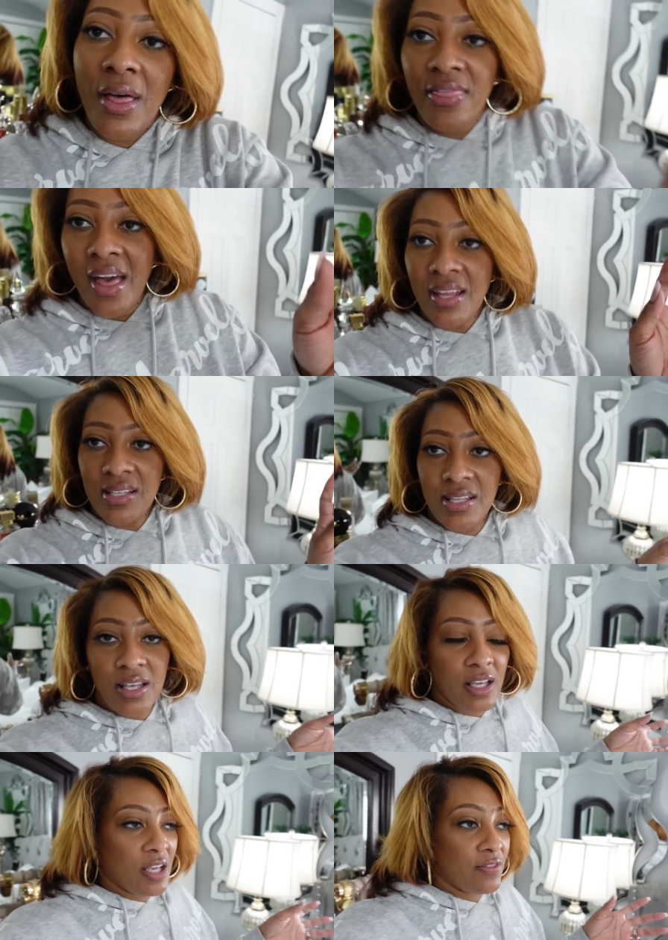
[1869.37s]
Well, oh, that is
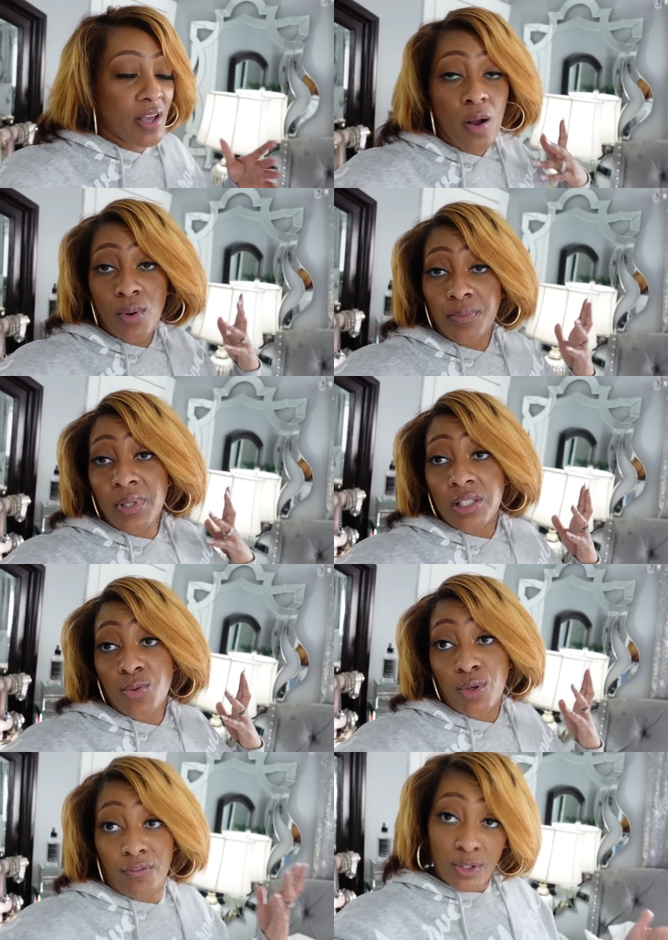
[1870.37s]
it if y'all want me
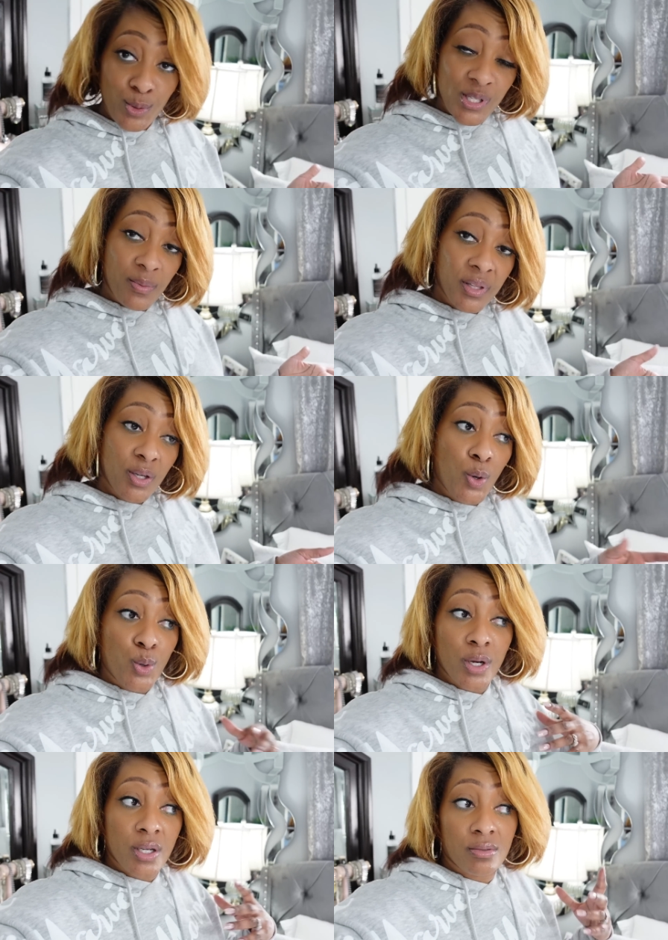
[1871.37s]
to review something
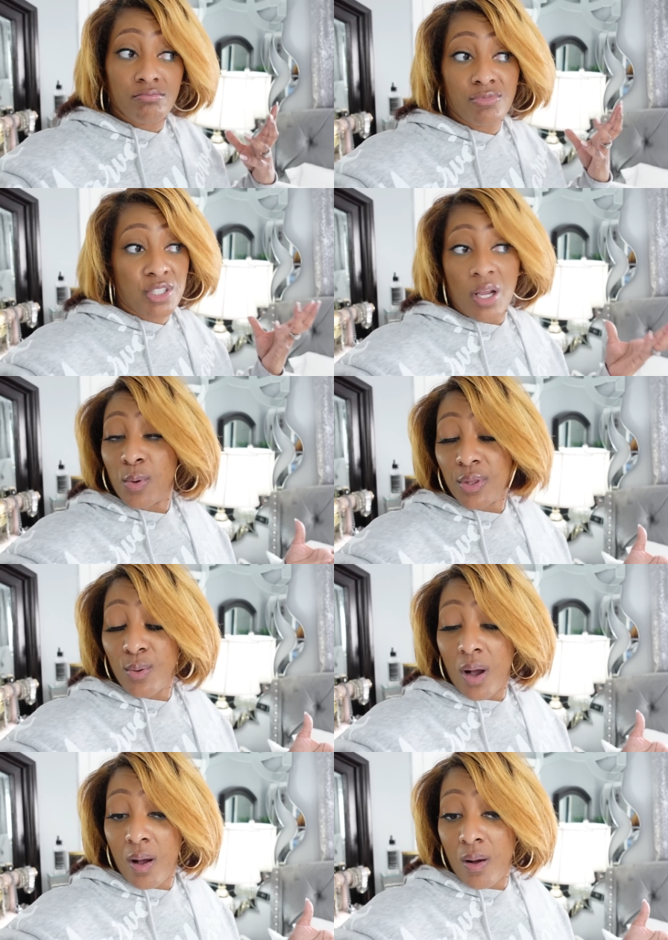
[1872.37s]
or share with
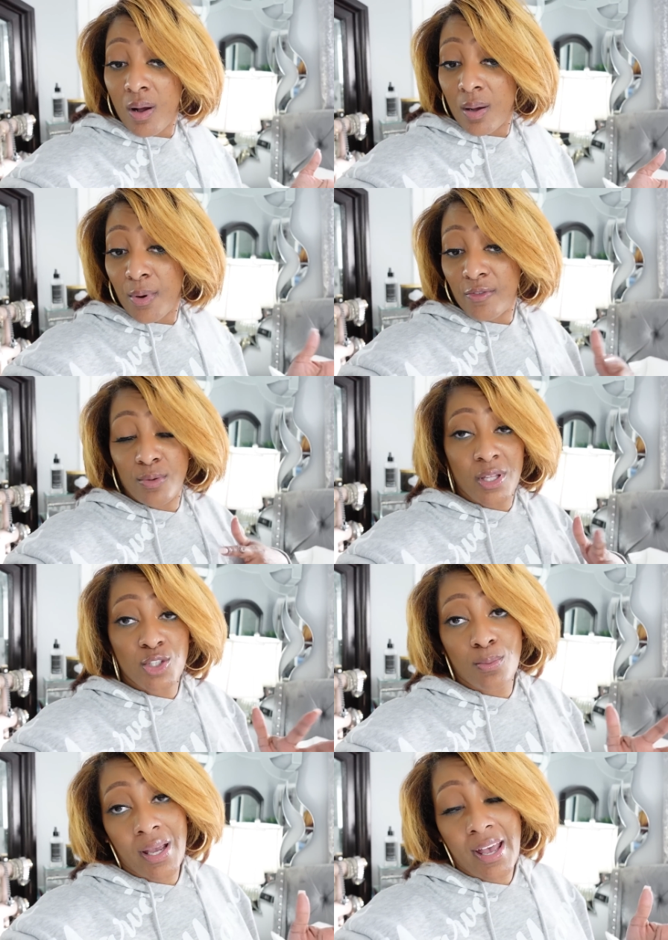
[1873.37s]
you all a perfume
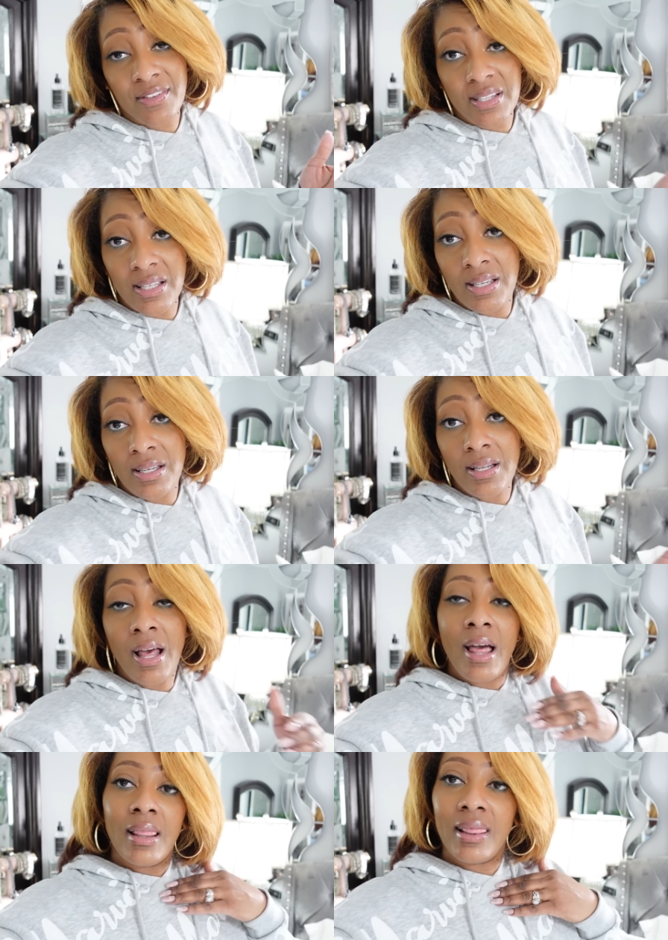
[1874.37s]
that you might have seen
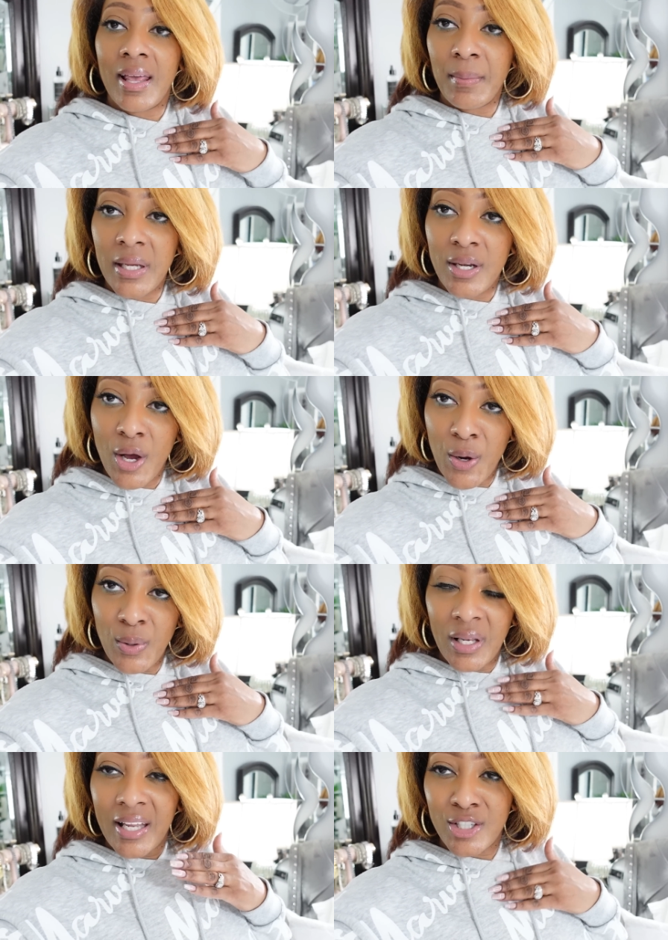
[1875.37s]
let me
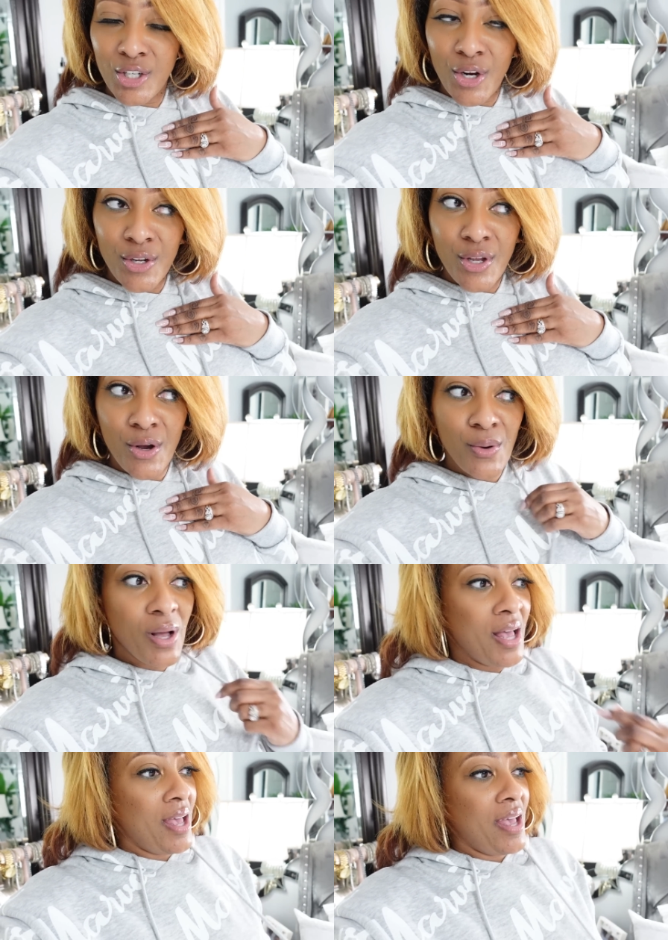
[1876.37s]
know let your girl
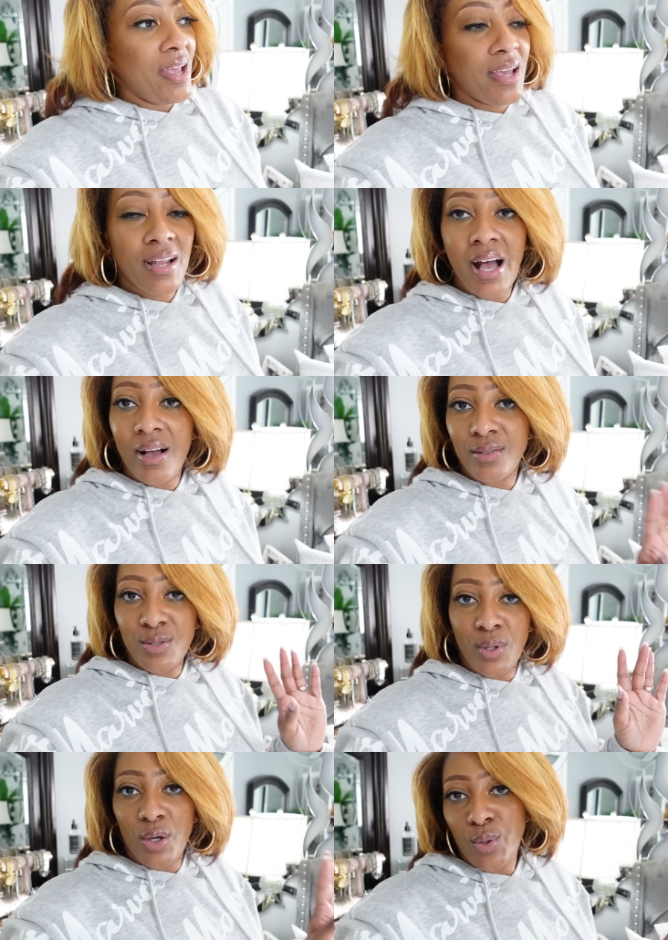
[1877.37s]
know and i'll
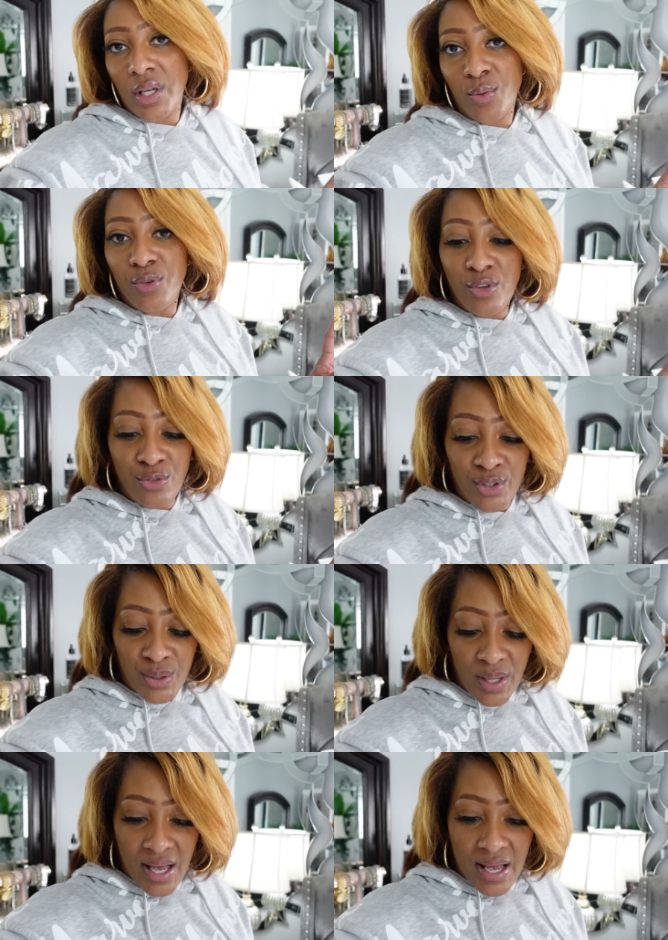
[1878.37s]
do a quick review for
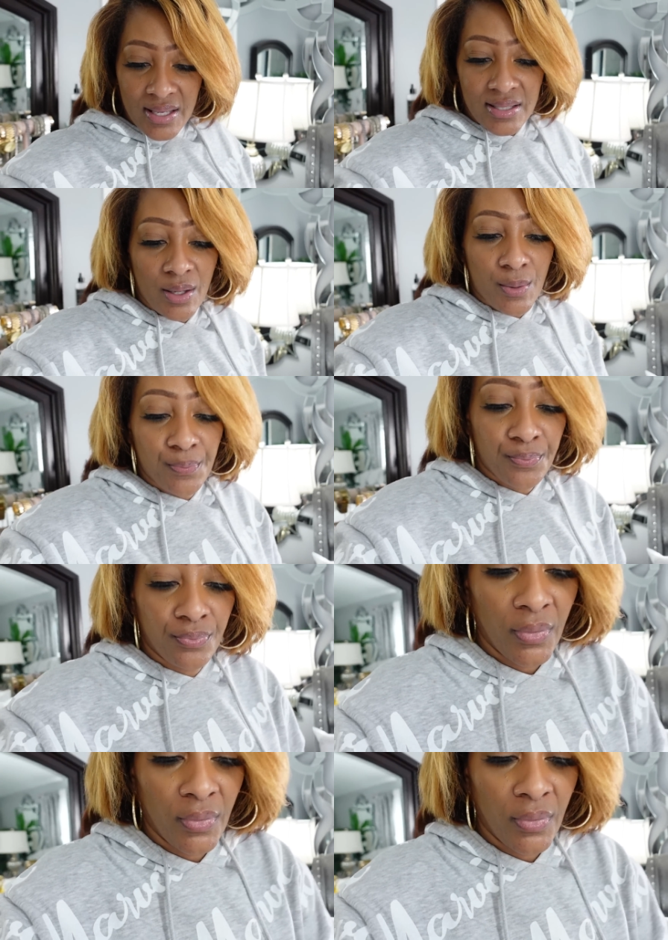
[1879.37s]
you guys so